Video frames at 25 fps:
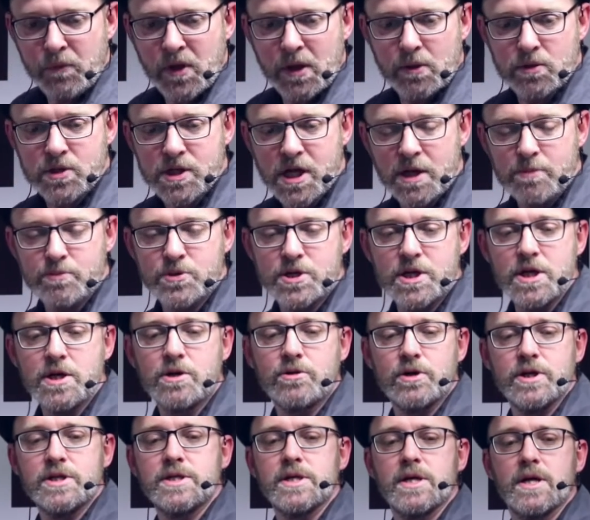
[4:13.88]
It was kept
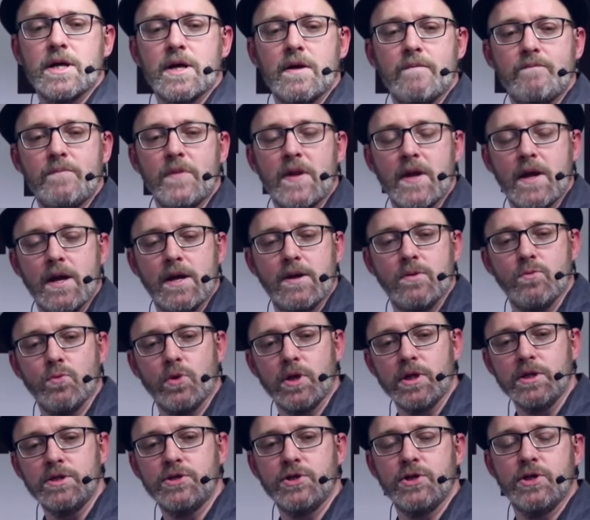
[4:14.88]
secret, and
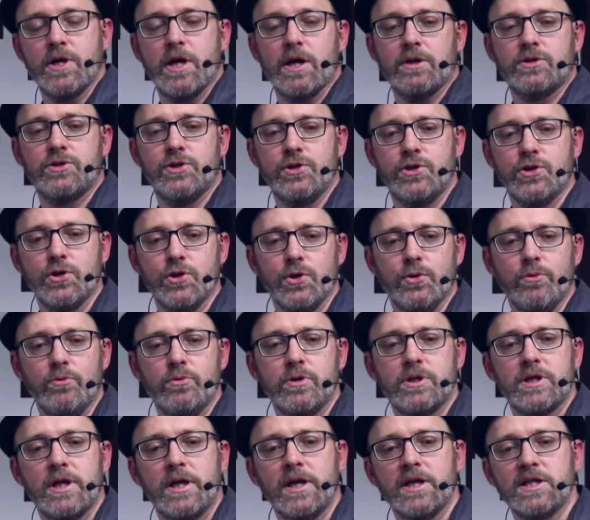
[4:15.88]
what it turned out to do
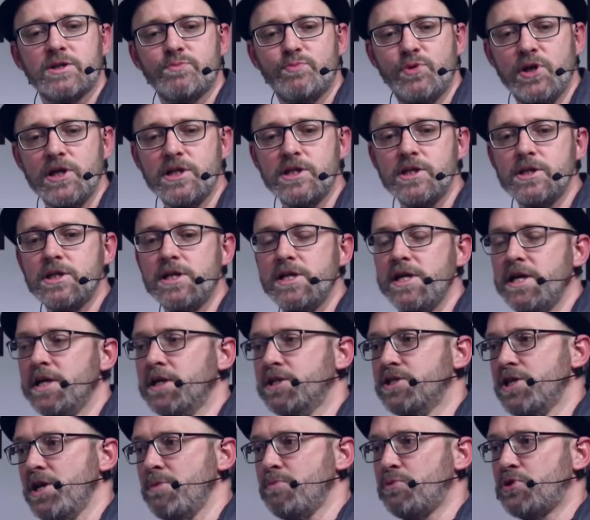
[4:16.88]
was it explicitly
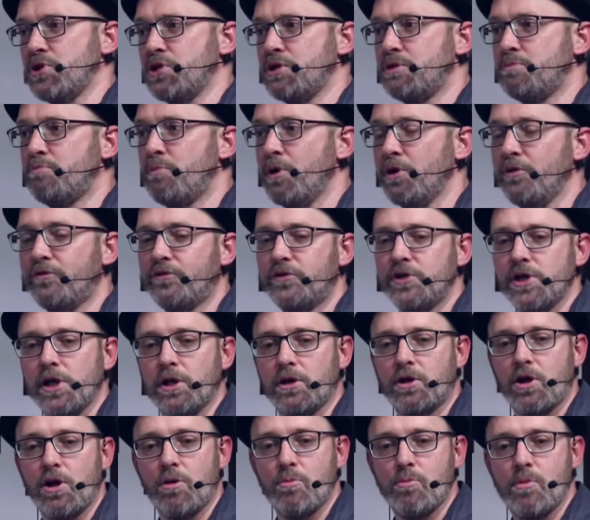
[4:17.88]
exempted both
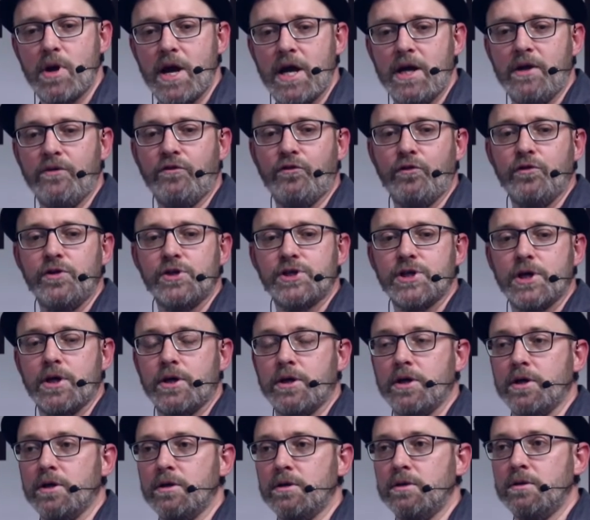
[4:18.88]
Telkom and
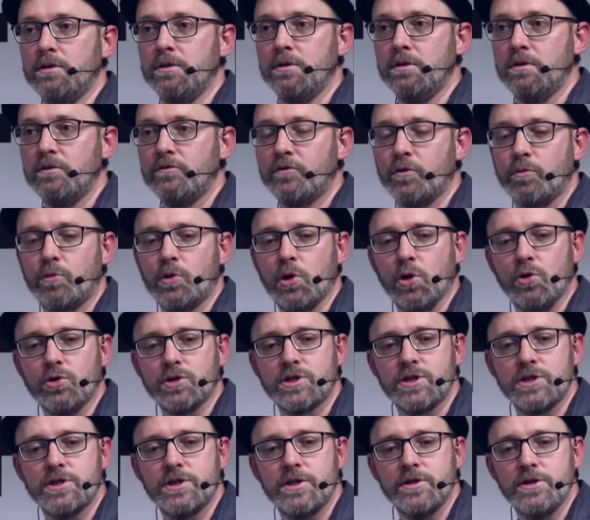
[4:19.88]
Sintana from
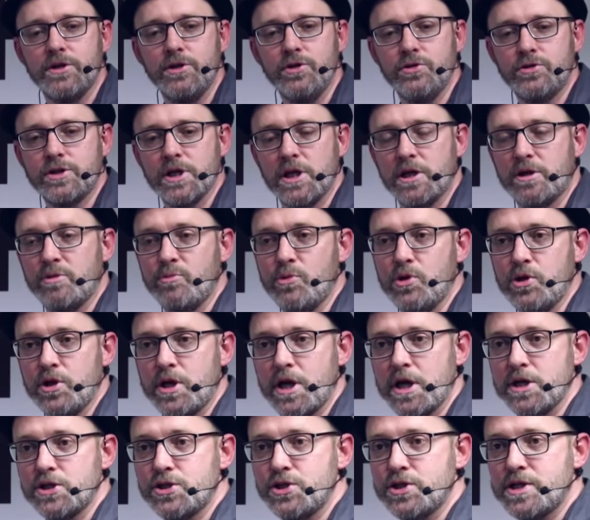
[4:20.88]
clauses in the new
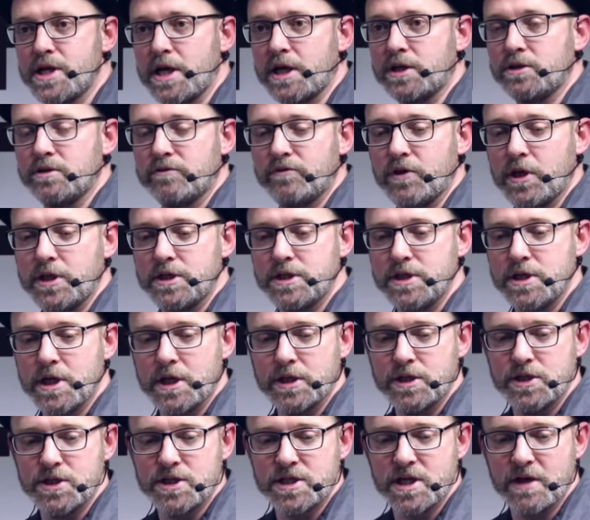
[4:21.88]
Telecommunications Act of
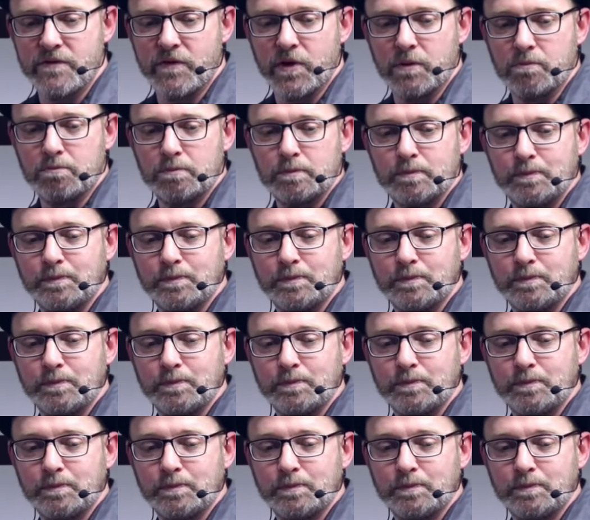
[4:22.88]
1997.